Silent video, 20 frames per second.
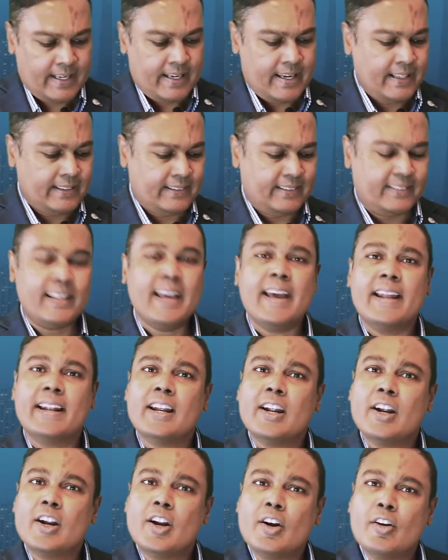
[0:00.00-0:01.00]
It said,
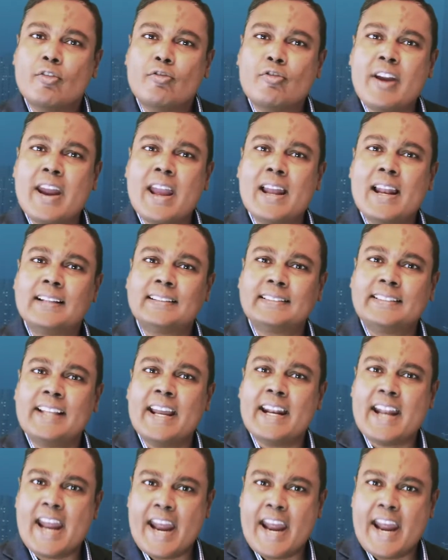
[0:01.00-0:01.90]
real estate